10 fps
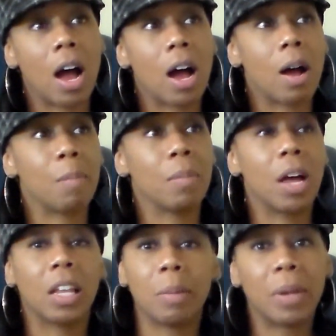um,
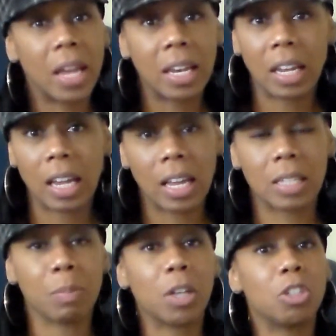eliminating
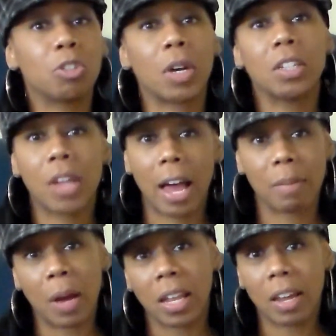as much stress out
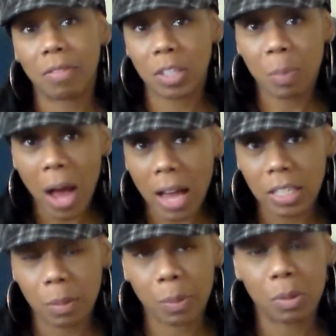of my life as
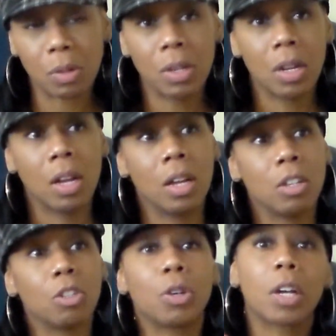possible,
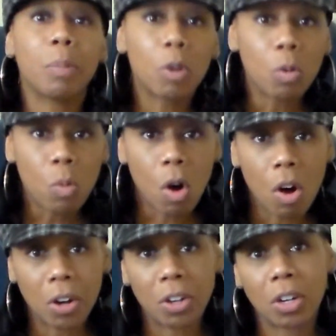drinking more
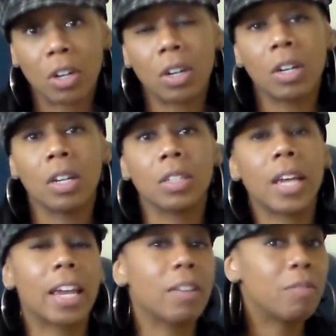water,
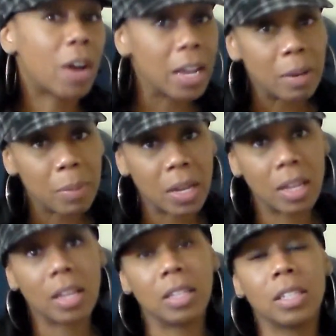taking
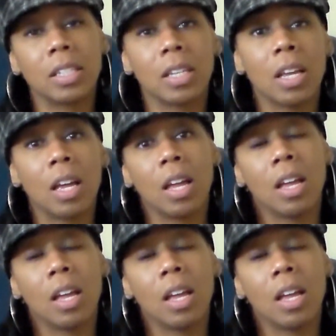vitamins.